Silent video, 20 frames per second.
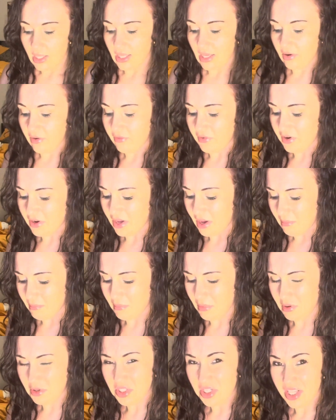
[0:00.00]
They're very
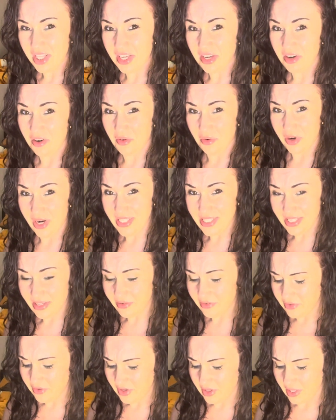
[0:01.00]
emotionally
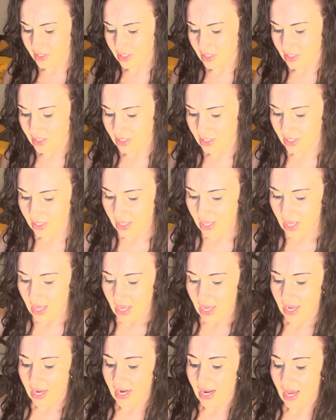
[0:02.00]
aggressive.
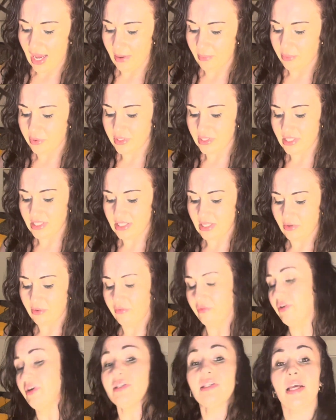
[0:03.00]
and High Priestess in
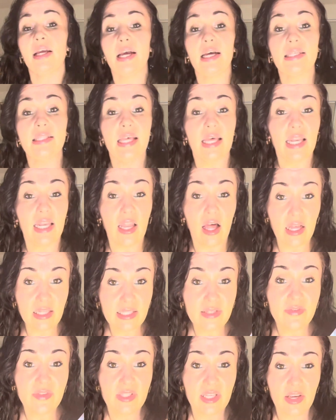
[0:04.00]
reverse. Like I said,
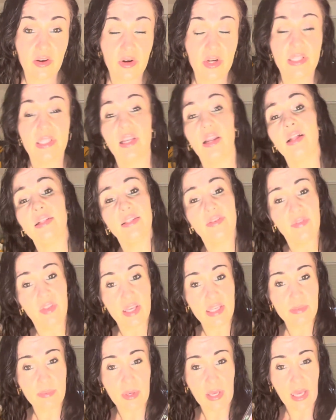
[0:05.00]
lots of secrets, lots of
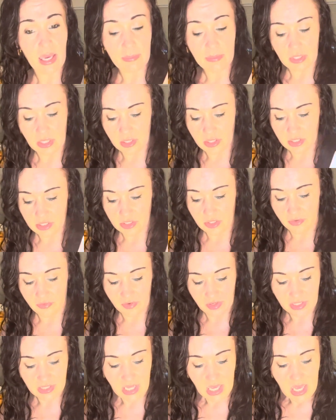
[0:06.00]
things being kept under the
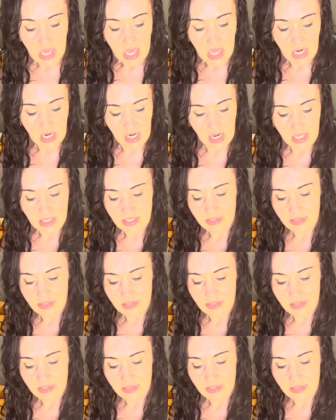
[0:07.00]
surface, lots